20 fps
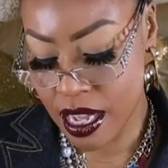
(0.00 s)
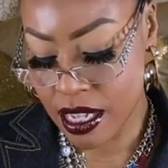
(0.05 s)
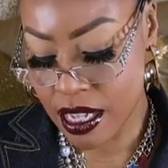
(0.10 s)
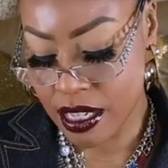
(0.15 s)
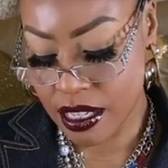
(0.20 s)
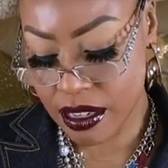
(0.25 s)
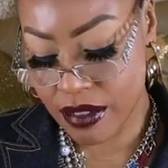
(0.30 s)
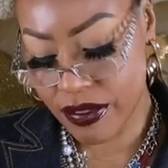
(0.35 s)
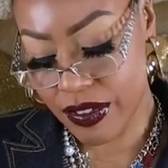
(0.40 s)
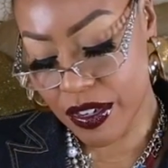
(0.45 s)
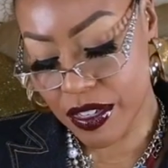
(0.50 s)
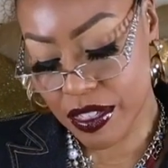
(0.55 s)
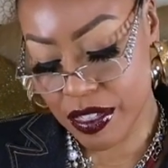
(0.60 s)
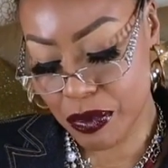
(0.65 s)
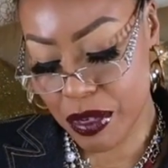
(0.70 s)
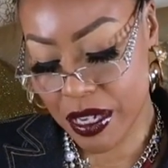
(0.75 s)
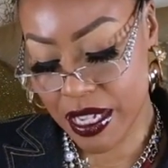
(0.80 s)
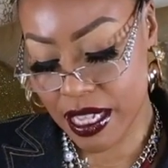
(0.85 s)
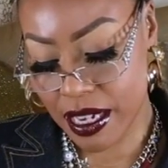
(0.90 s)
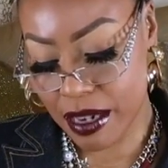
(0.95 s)
So the first
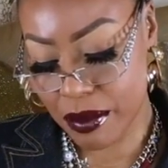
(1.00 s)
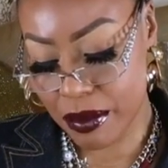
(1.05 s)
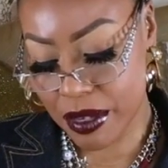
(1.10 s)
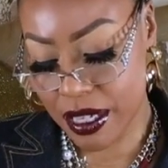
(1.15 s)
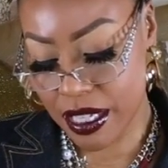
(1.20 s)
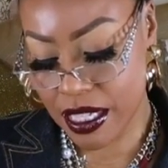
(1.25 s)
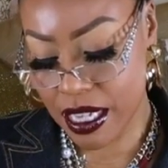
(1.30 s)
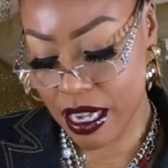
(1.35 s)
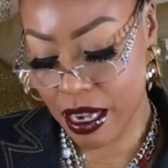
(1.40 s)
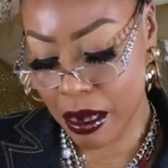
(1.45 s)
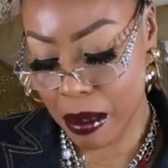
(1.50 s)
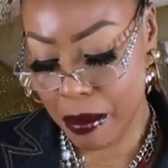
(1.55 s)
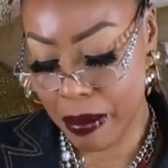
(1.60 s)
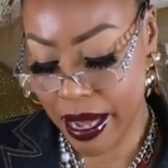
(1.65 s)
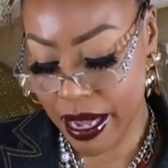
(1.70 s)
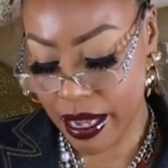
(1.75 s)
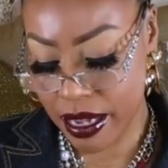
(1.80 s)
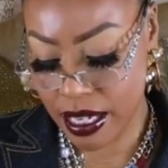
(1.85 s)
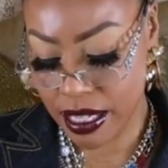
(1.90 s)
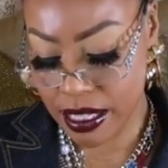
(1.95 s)
one that I wanna talk
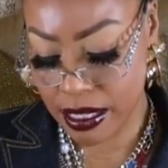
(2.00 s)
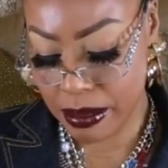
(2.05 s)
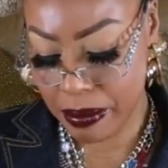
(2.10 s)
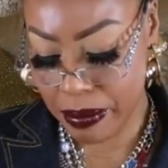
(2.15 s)
about is a